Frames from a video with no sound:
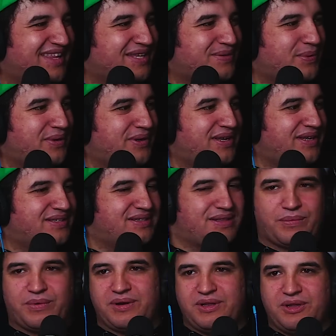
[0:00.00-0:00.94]
This one is
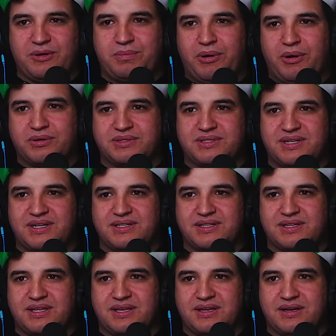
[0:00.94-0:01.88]
the one you posted
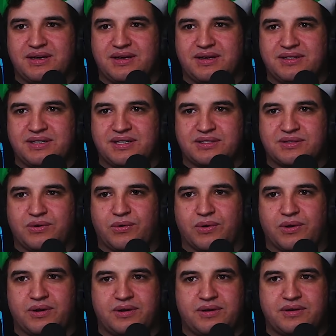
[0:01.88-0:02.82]
in the
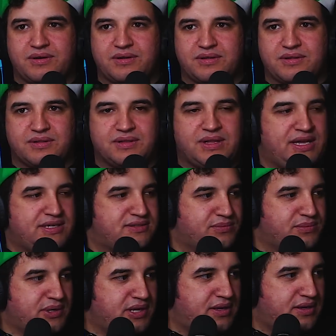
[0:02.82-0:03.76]
Discord
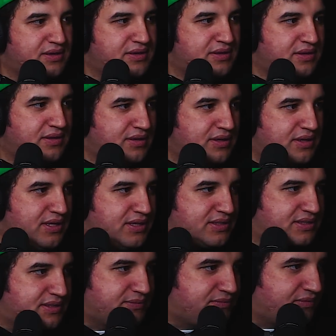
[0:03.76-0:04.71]
last week.
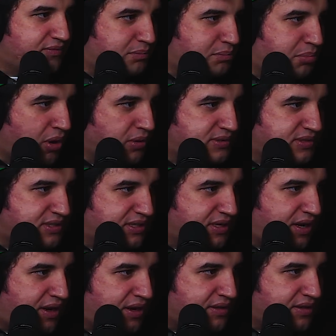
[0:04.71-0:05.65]
It's posted
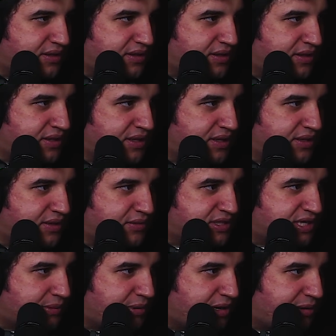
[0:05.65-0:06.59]
on the
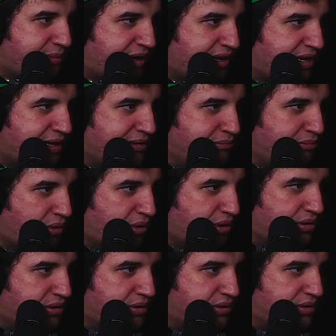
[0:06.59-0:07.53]
subreddit by
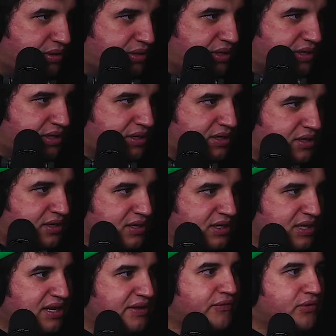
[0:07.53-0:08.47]
Immortal
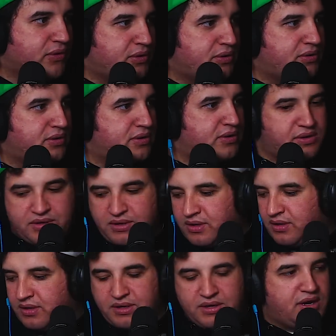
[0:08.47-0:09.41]
Knievel.
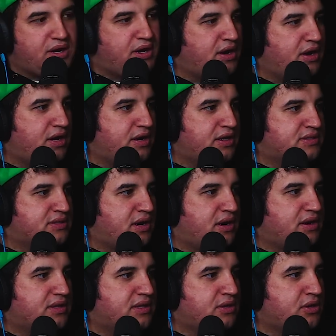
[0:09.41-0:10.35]
It's
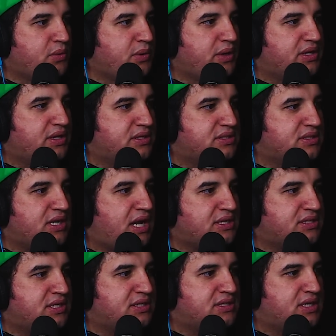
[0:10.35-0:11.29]
called New England's
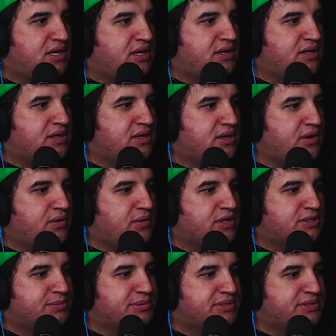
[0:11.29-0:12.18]
Not Just a, you know, a